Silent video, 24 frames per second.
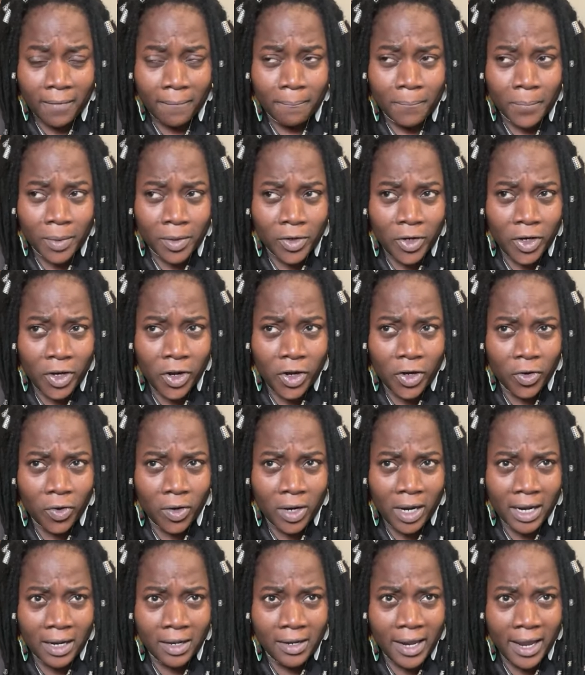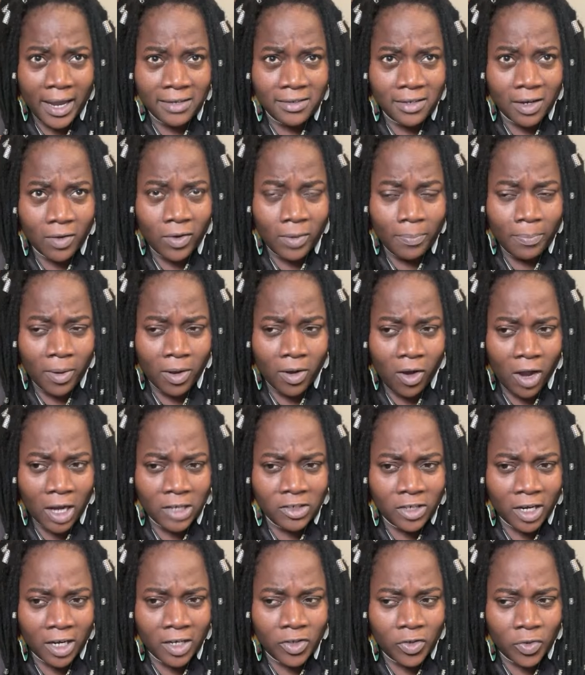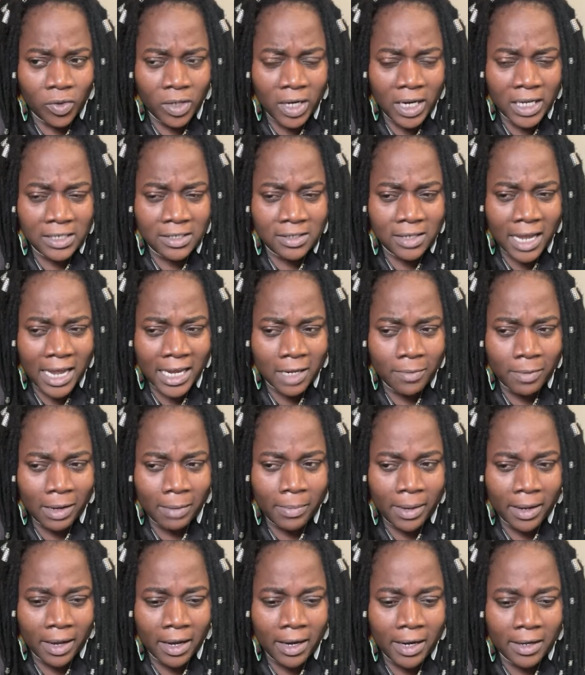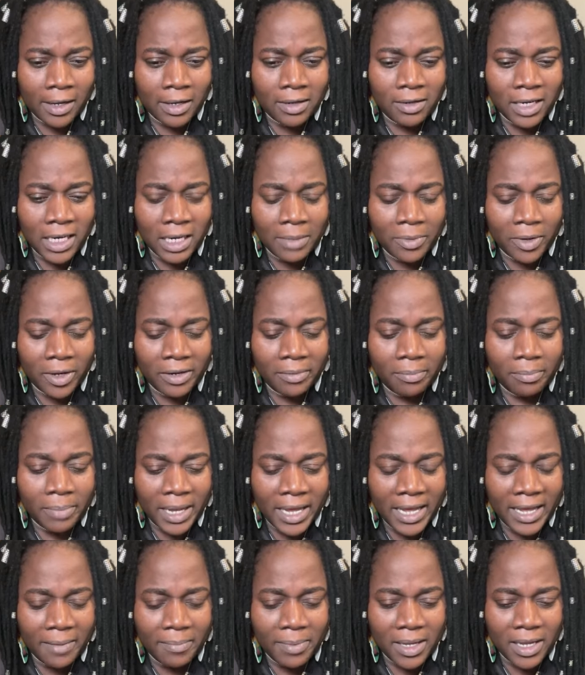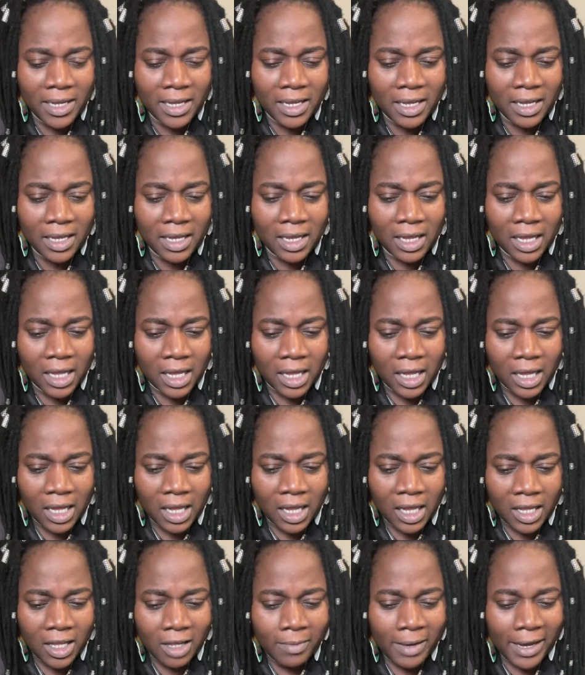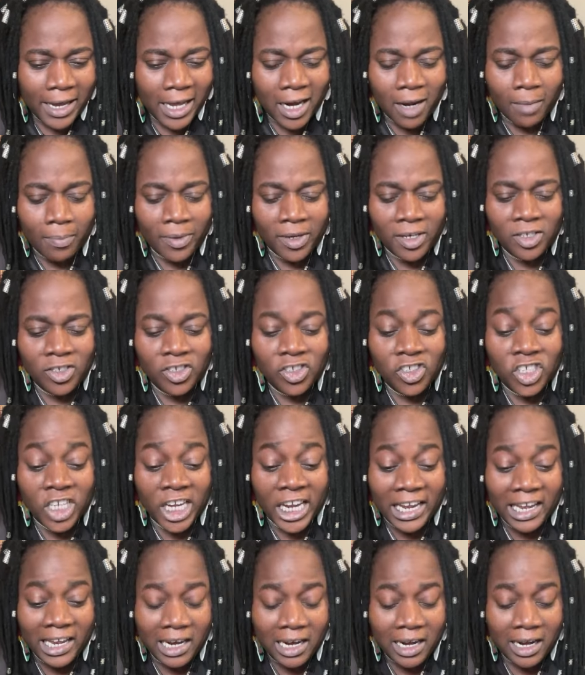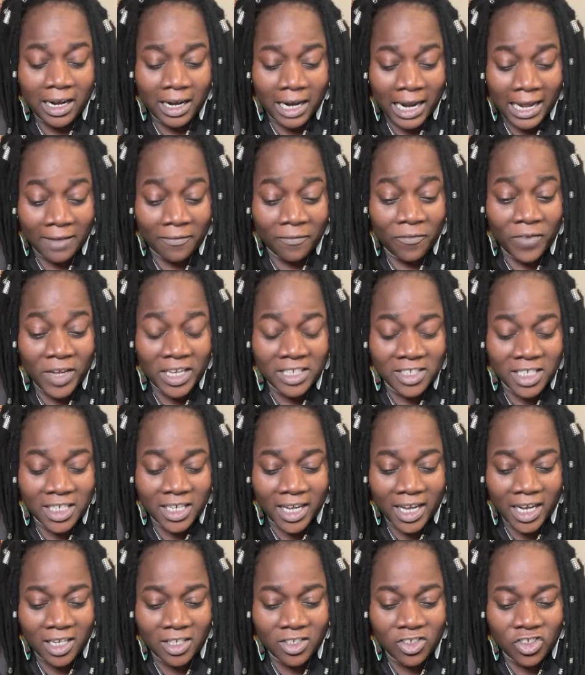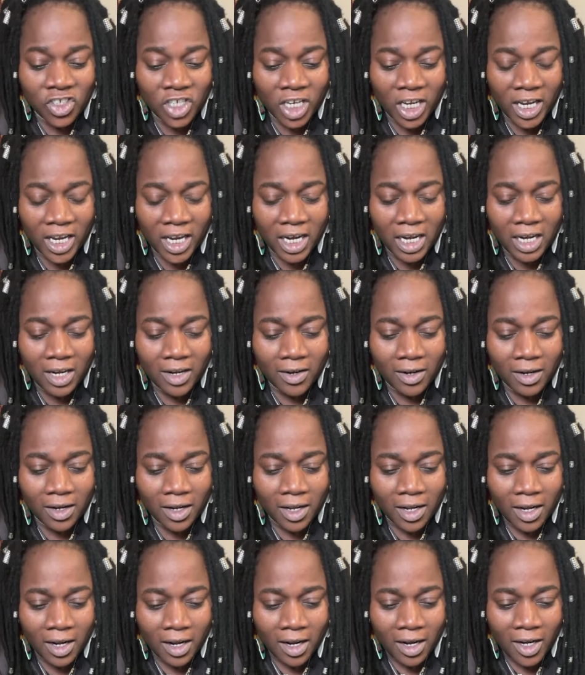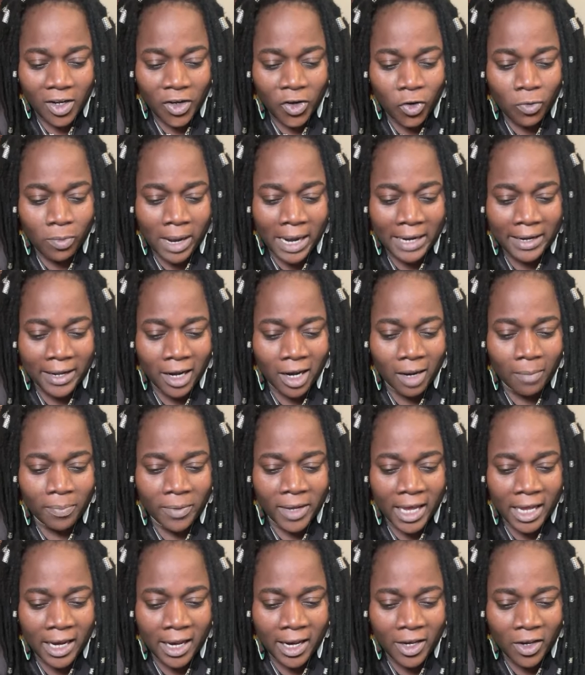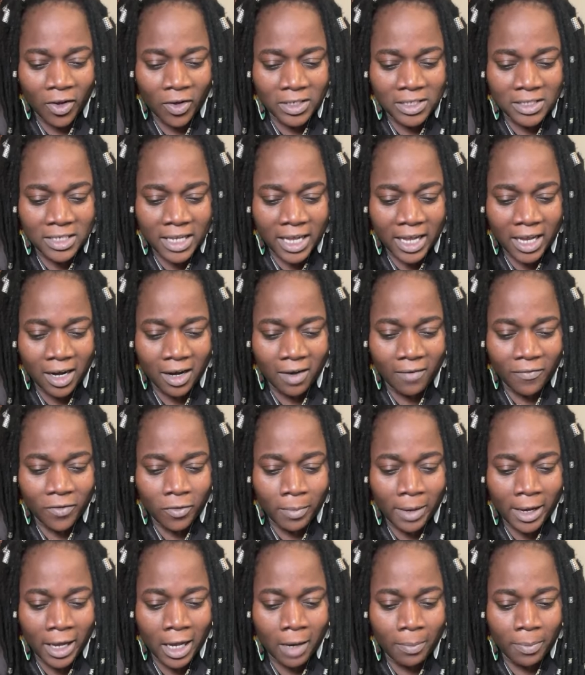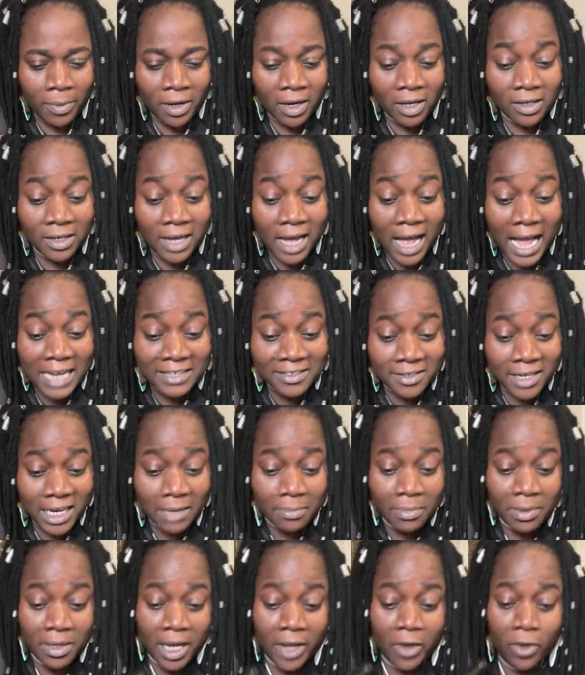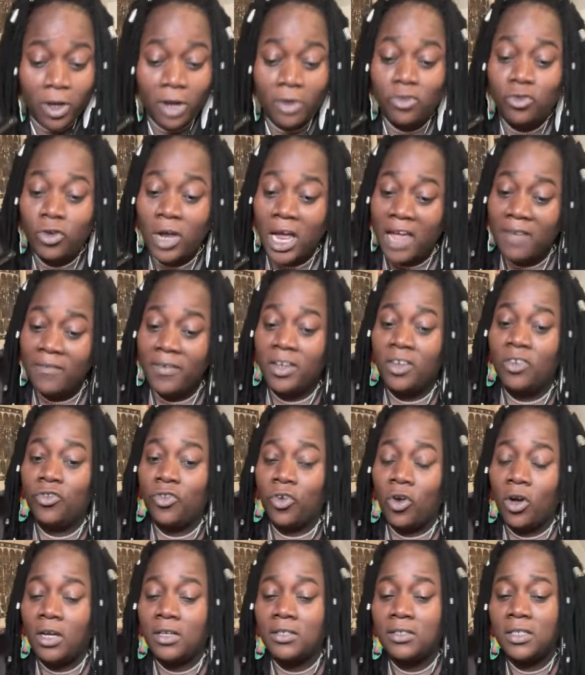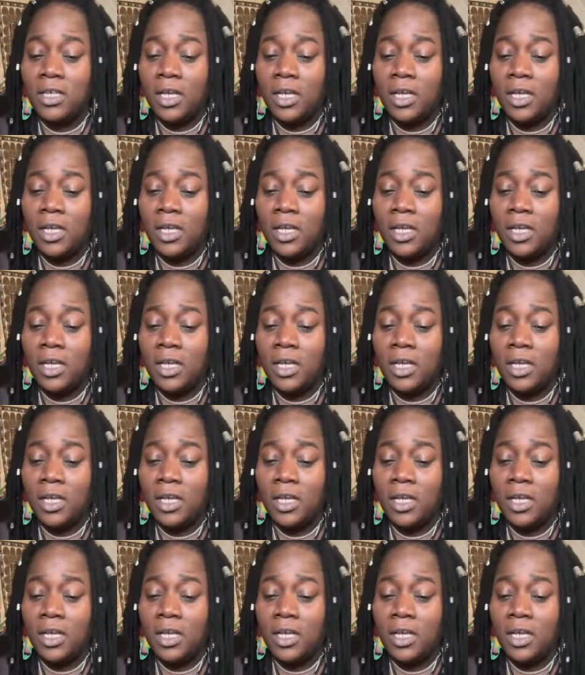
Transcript: But do you know that there's a repercussion to this? Like, you might make a little demon baby. You might end up in jail, like physical jail. You might end up killing yourself. You might end up in a car accident because you are driving trucks.